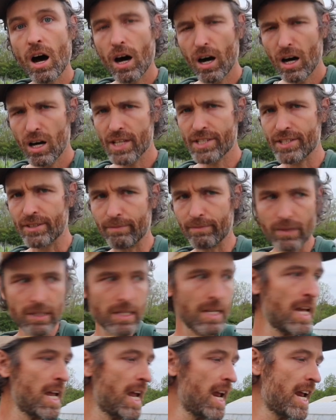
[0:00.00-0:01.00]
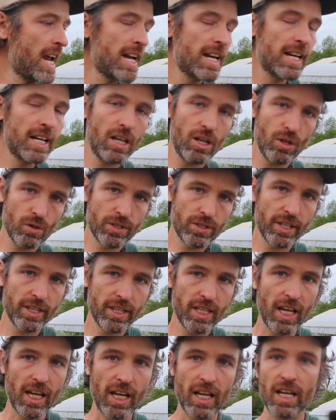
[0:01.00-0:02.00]
awesome. Here's the
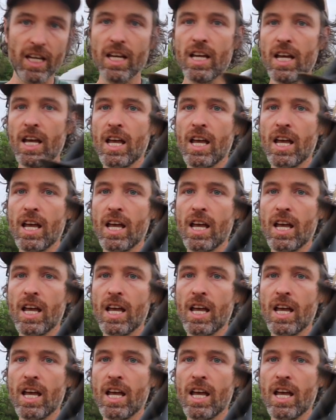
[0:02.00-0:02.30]
thing.